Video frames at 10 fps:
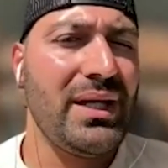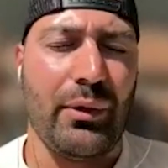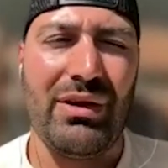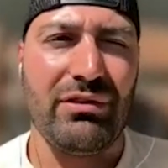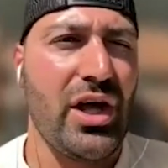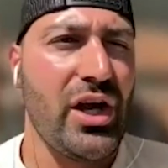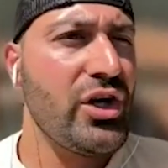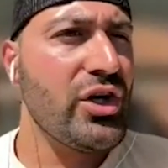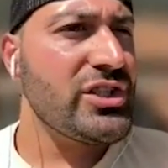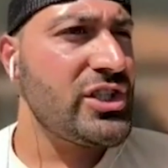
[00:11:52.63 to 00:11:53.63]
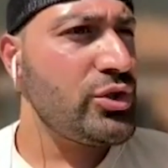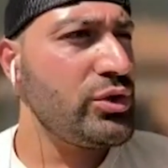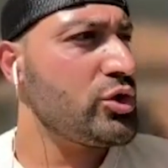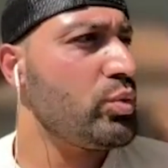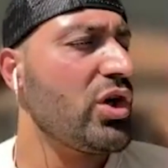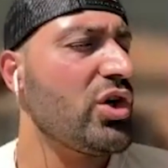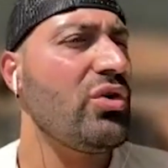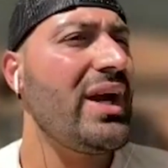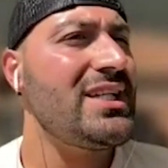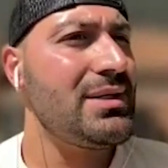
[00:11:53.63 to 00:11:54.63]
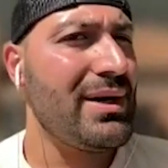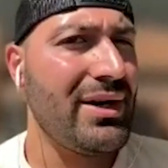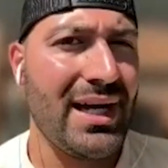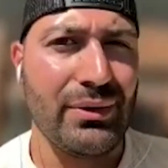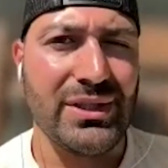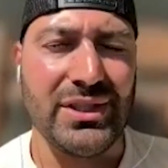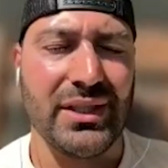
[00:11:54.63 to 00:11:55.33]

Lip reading: Like, we have a lot of nurses who just work crazy amount of hours.